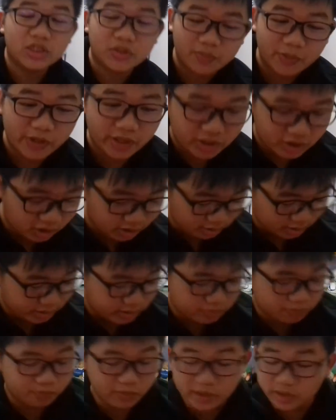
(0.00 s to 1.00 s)
This is pretty good.
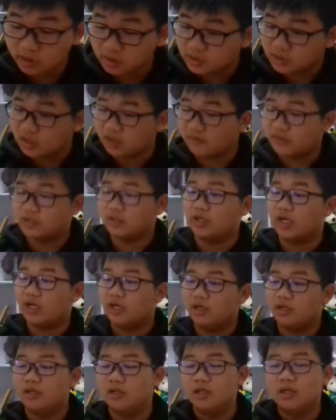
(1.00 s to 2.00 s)
This is pretty good service,
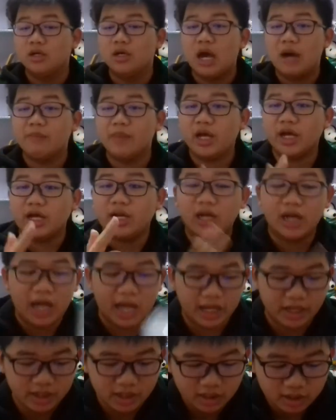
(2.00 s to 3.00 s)
okay? I'm not gonna
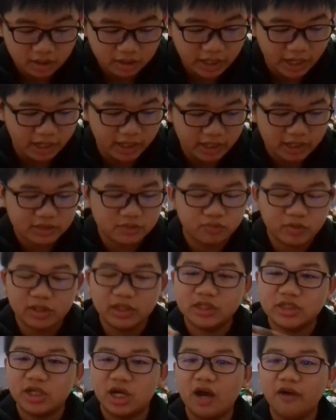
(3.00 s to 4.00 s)
lie. Okay, it's
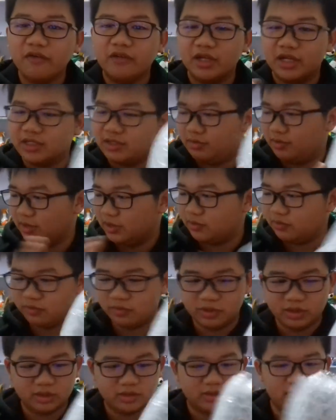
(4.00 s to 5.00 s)
really soft. It's
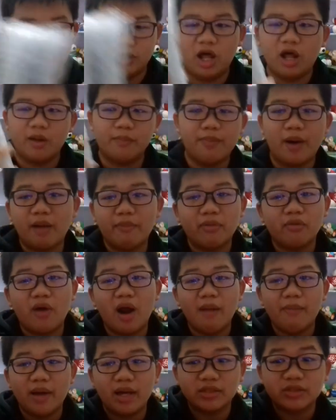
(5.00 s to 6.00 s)
a lot of bubble
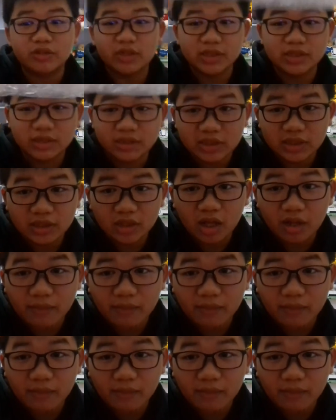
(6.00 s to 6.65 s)
wrap, as you can see, a